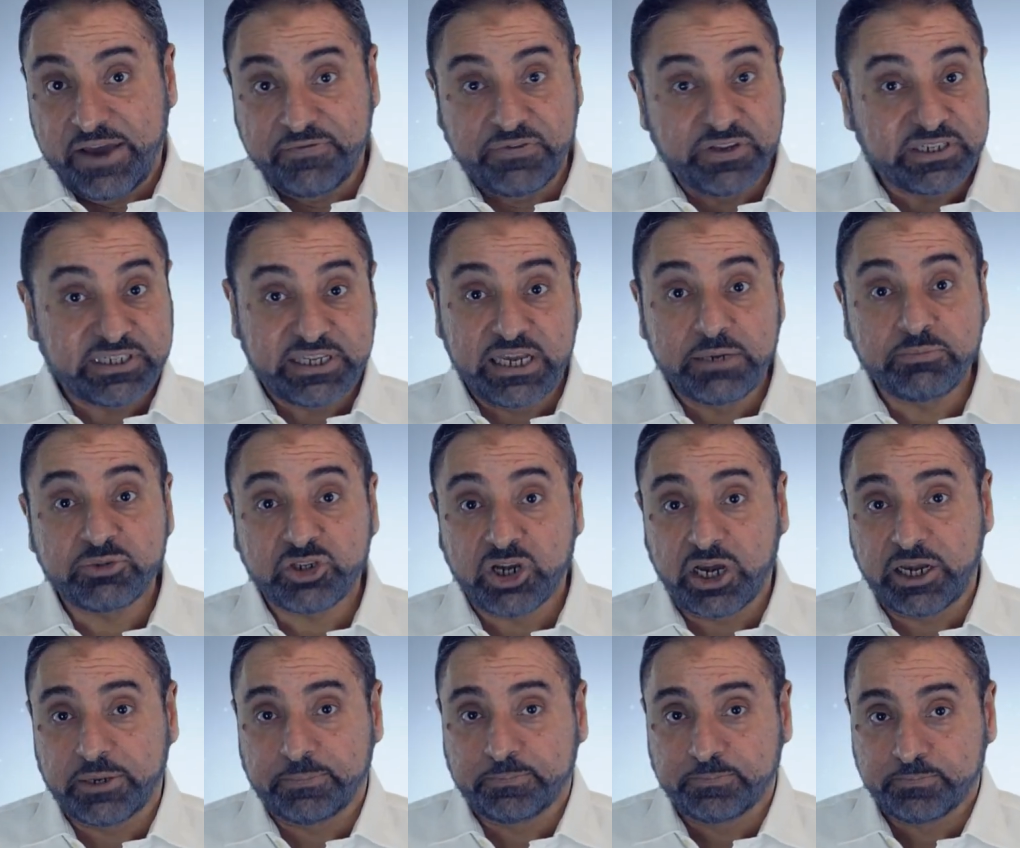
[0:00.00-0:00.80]
At the same
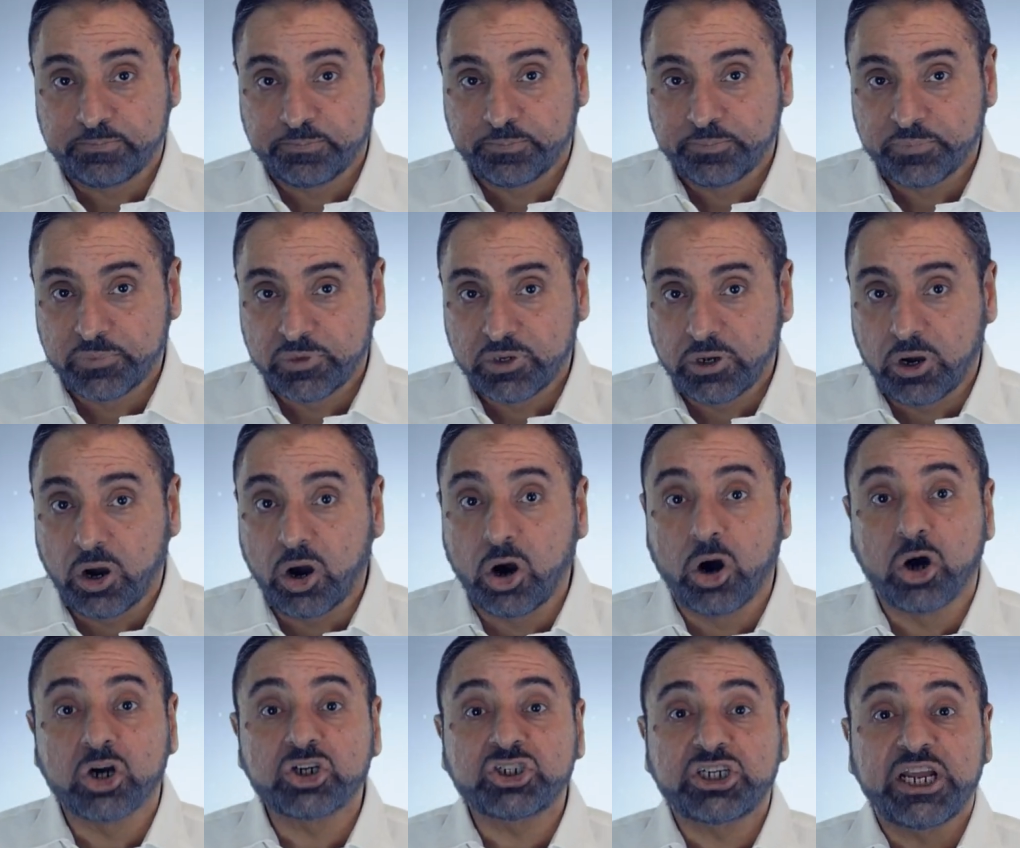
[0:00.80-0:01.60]
time,
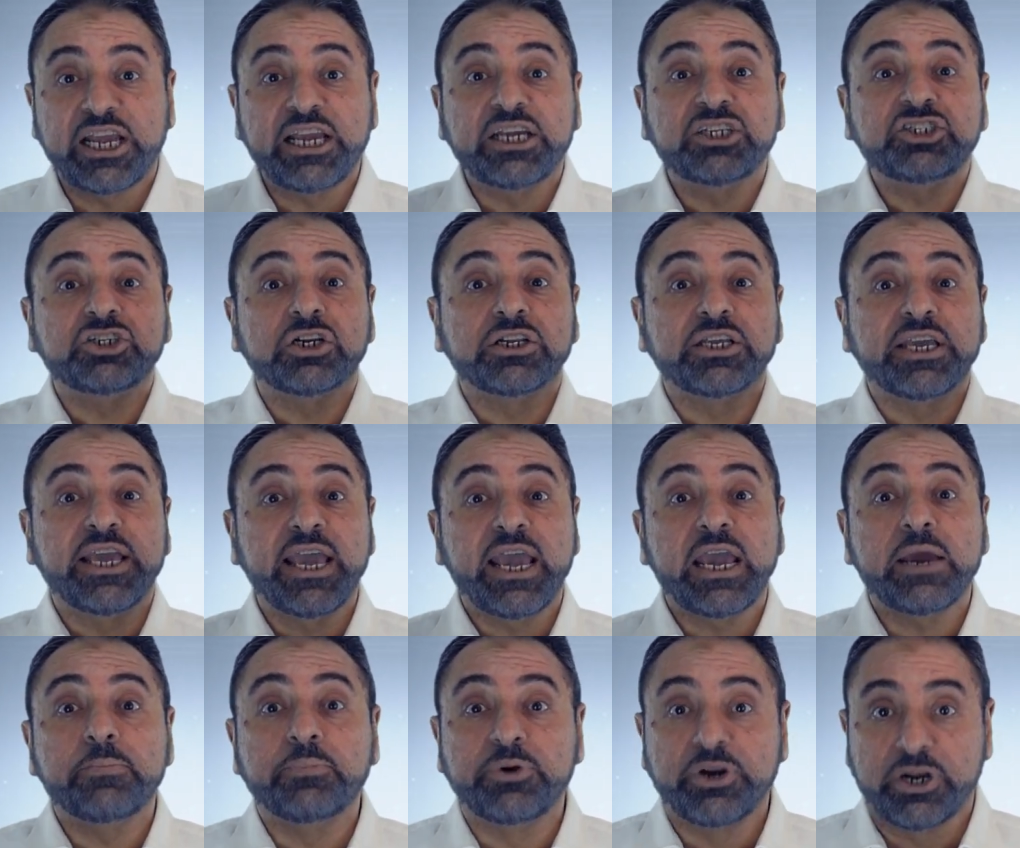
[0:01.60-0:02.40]
Archangel
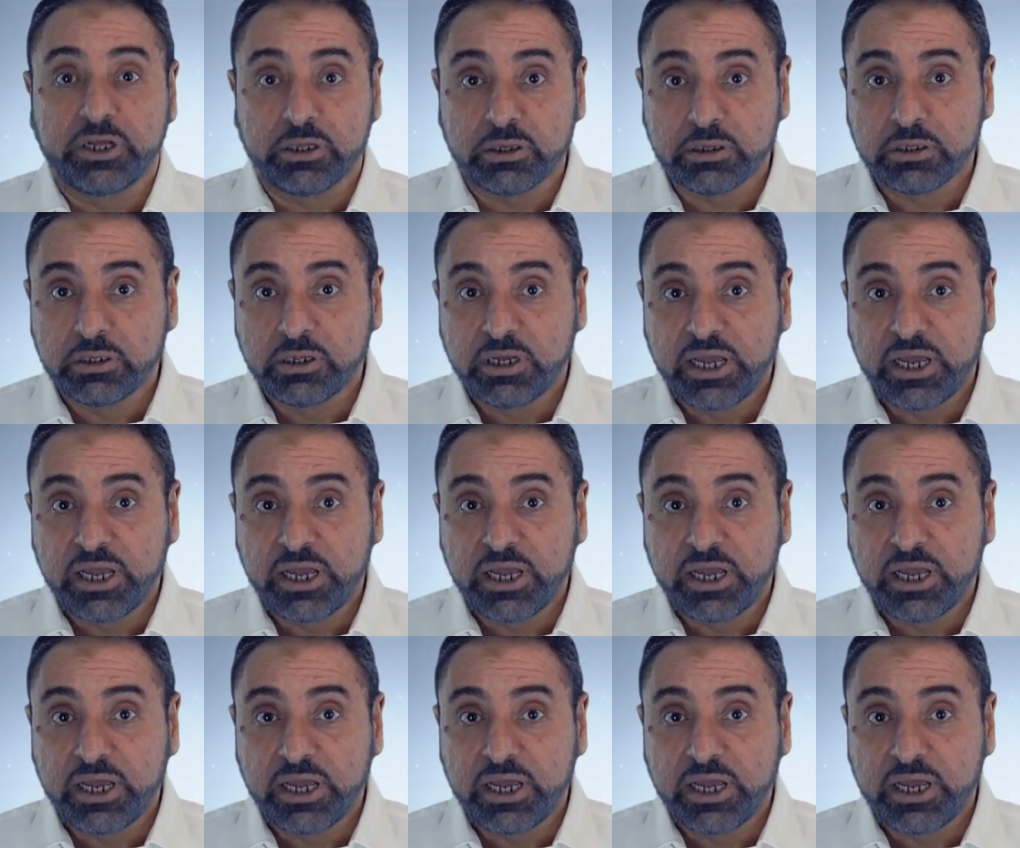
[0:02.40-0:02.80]
Gabriel